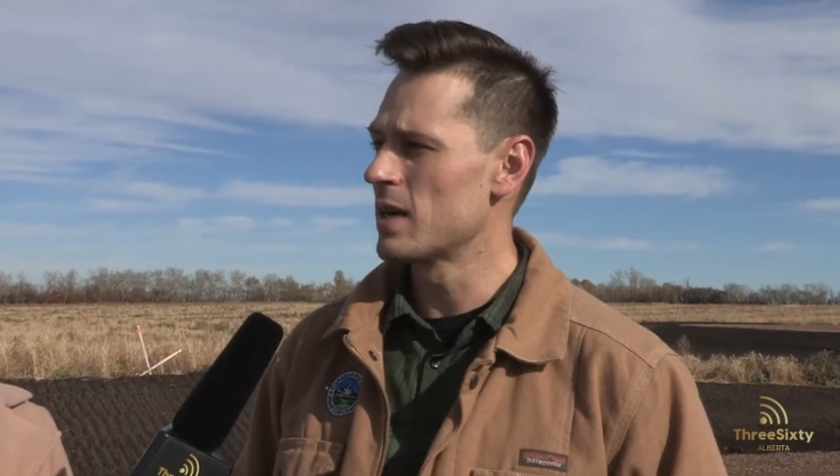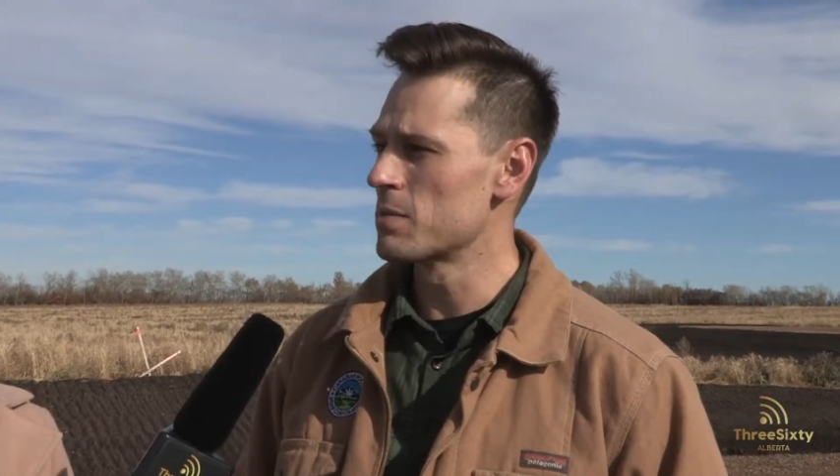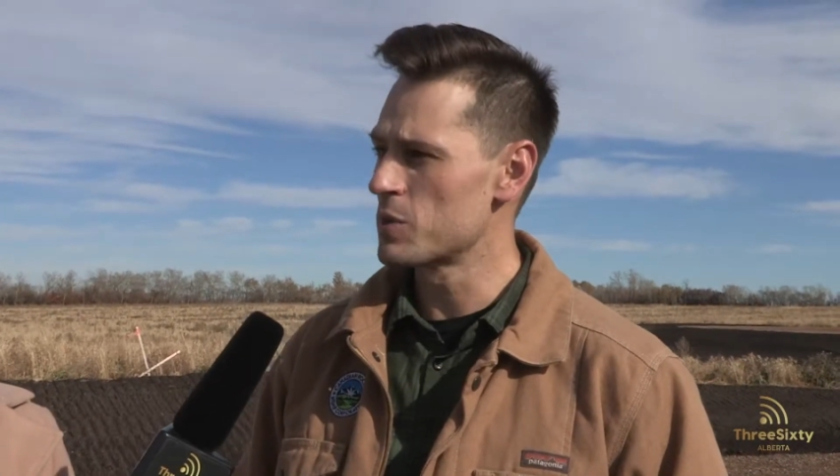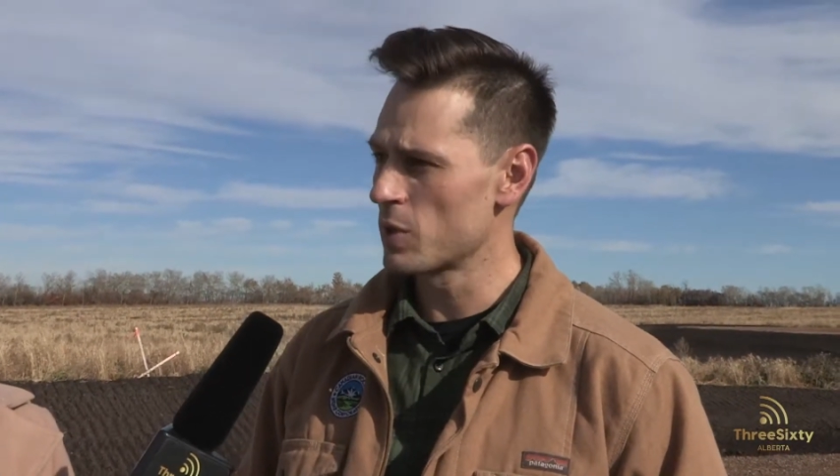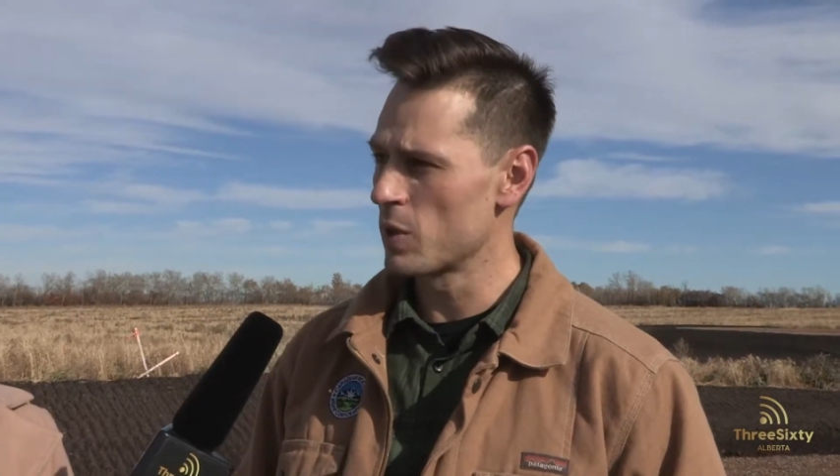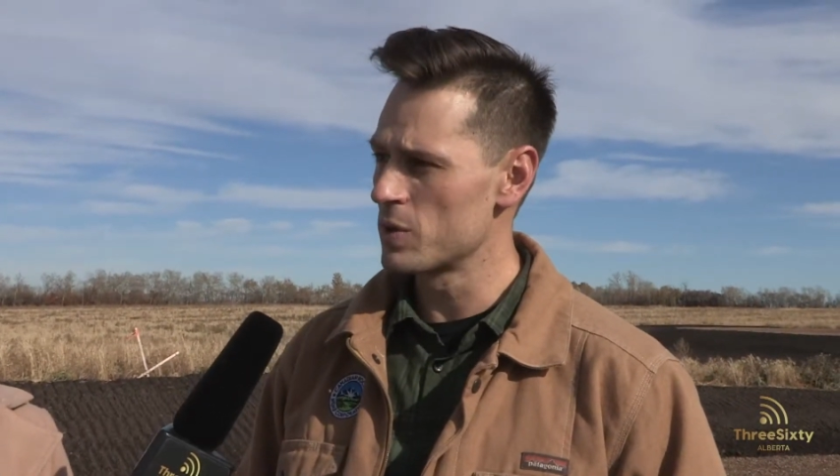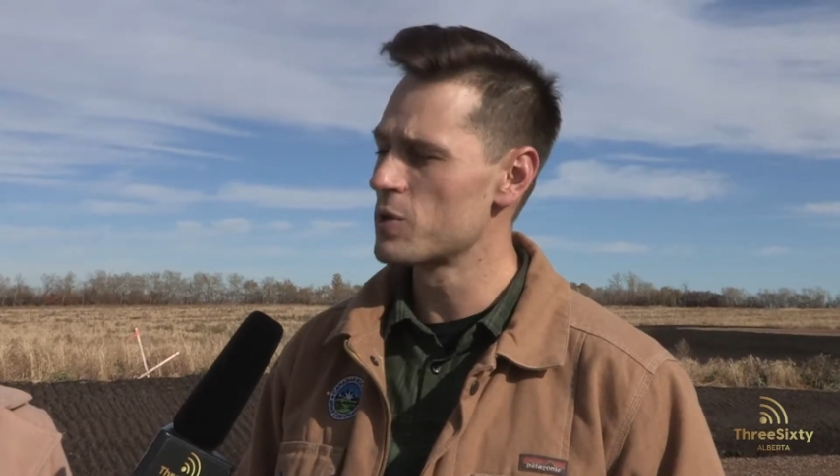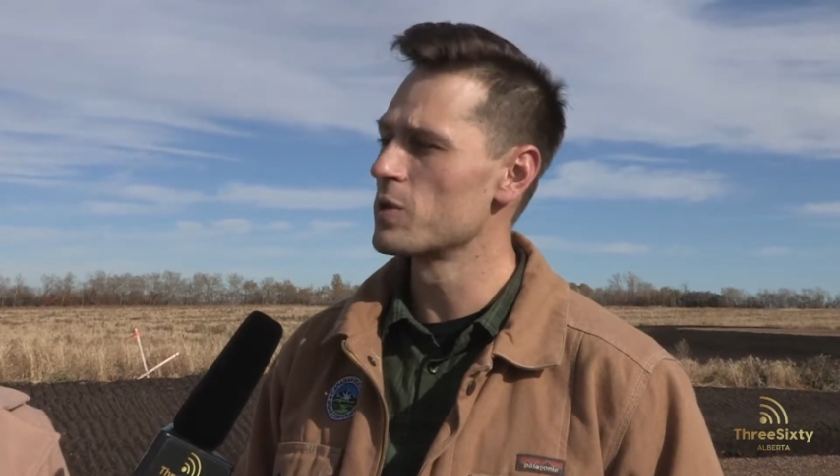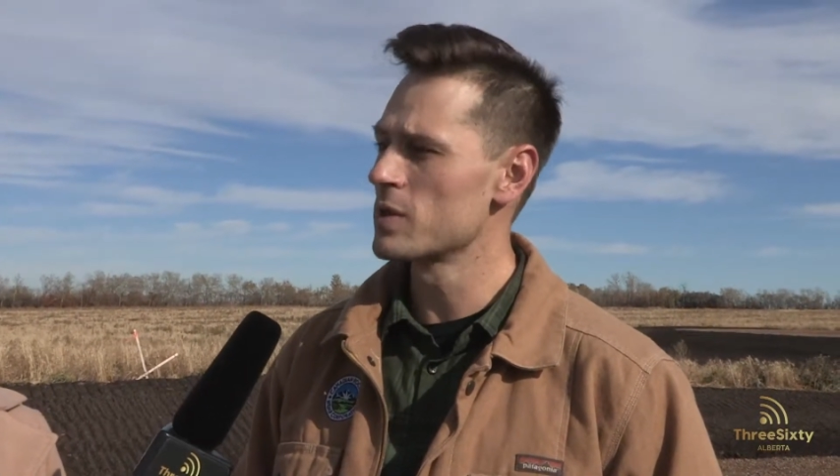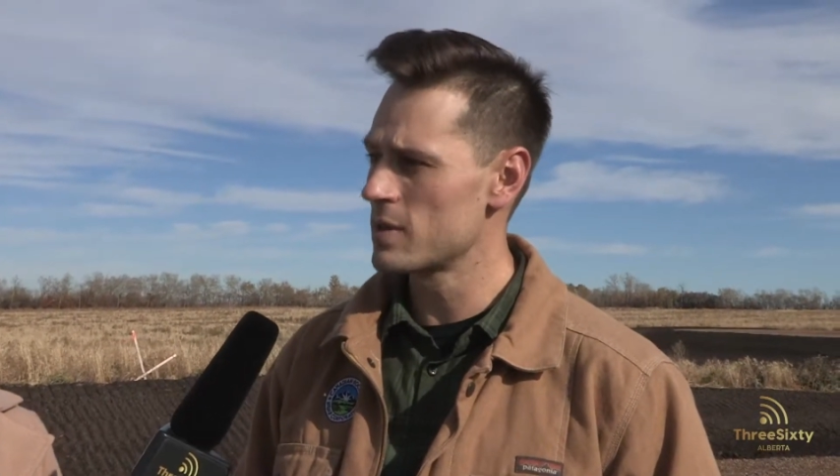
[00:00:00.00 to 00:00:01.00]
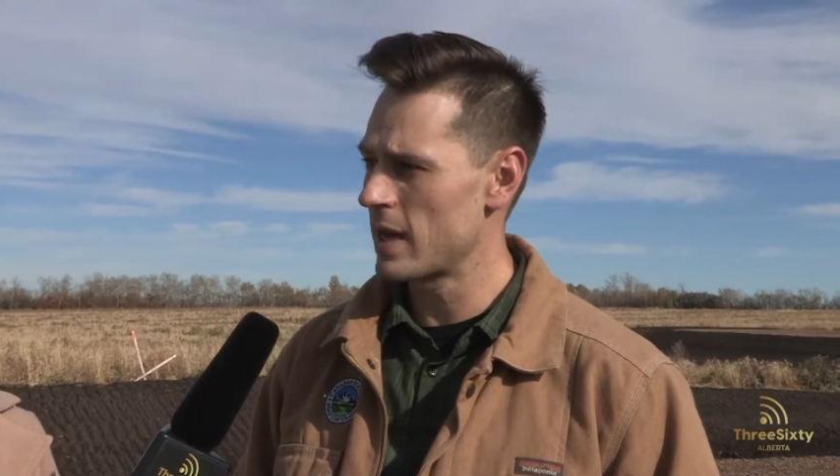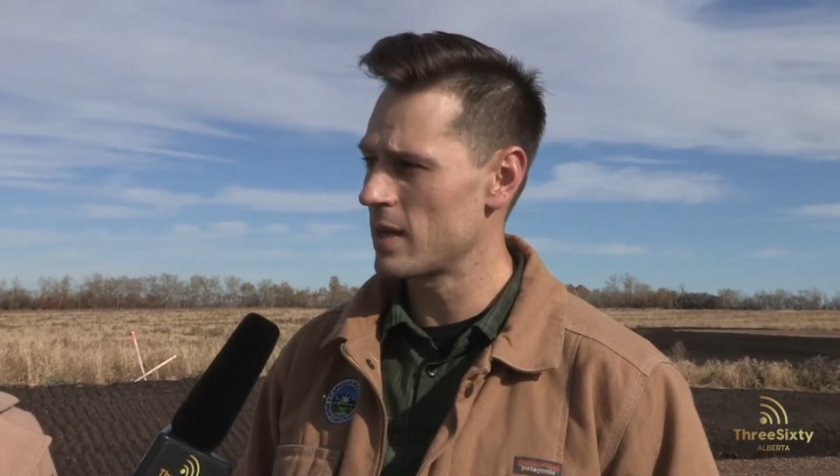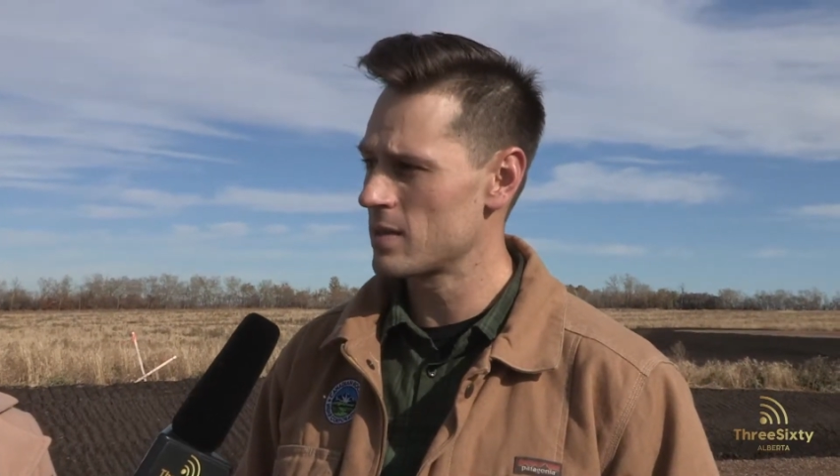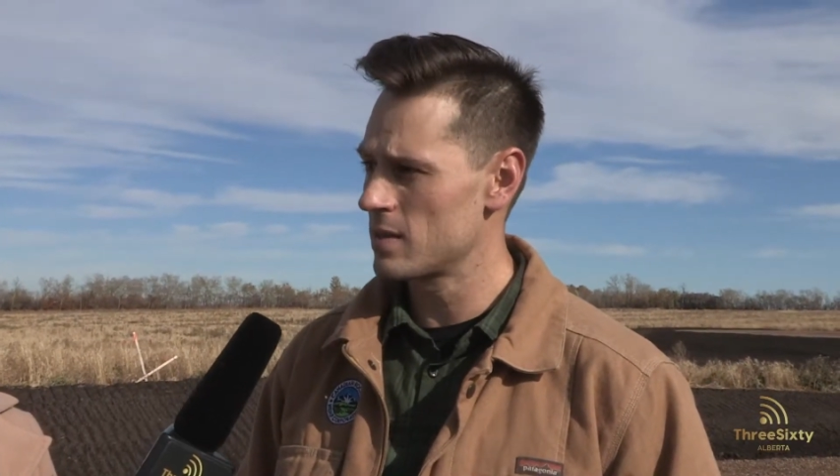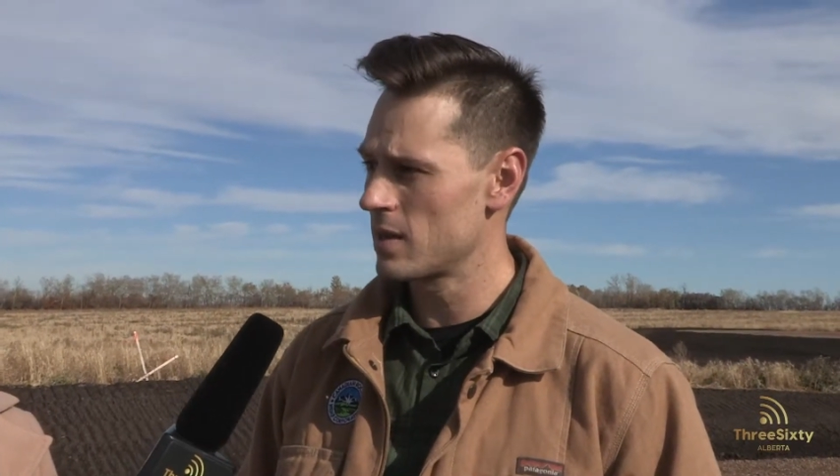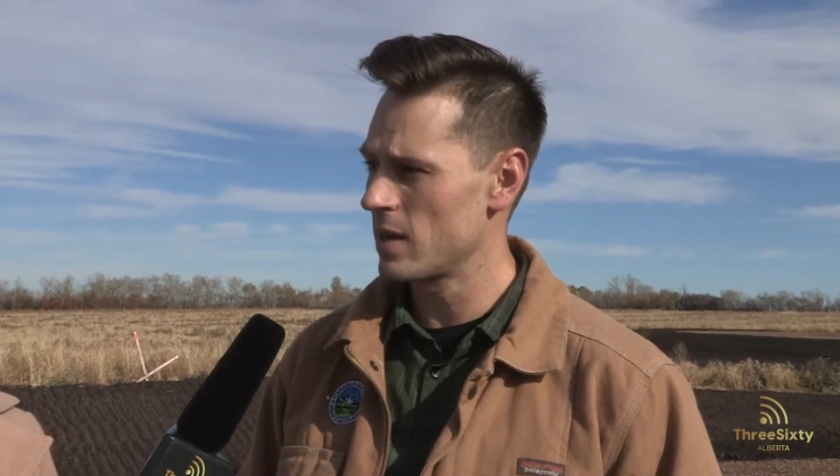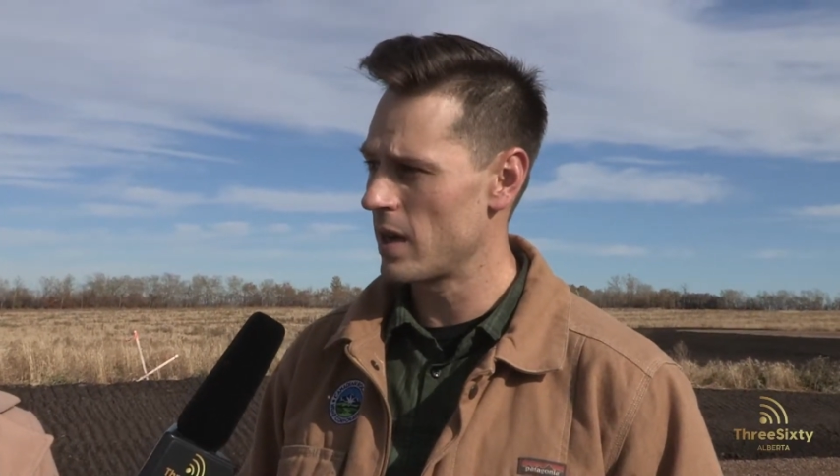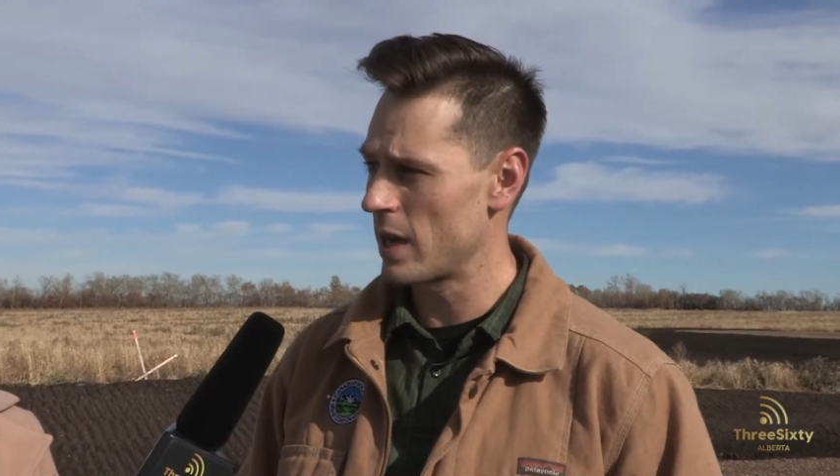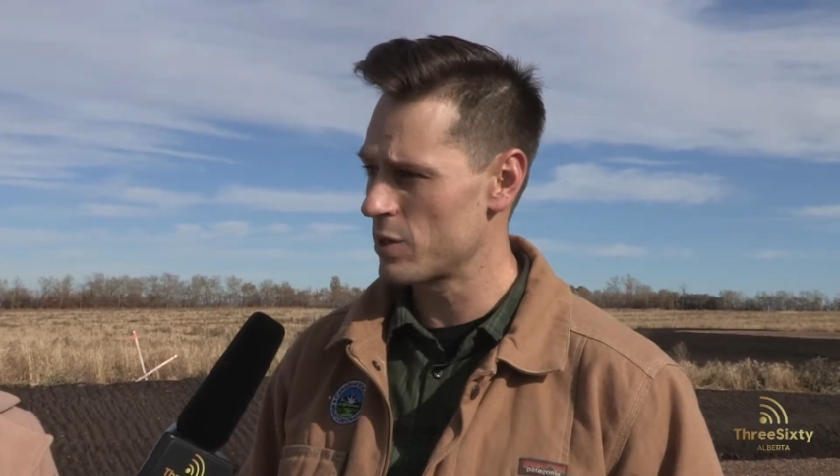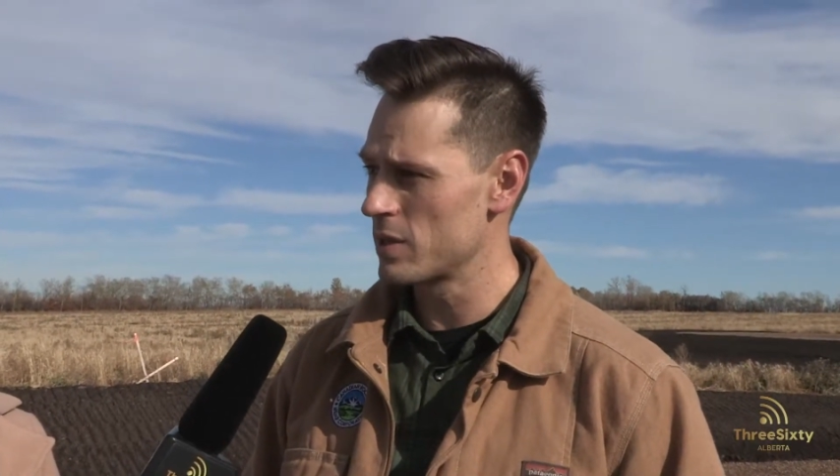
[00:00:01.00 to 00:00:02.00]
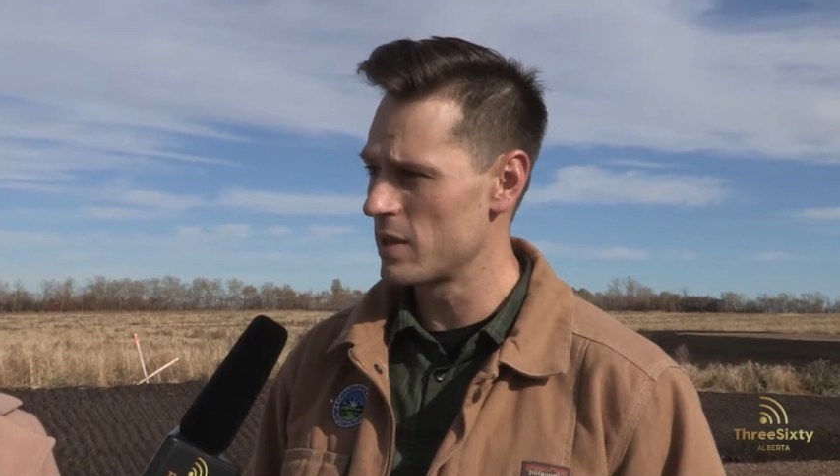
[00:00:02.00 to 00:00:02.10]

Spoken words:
So as soon as that's actually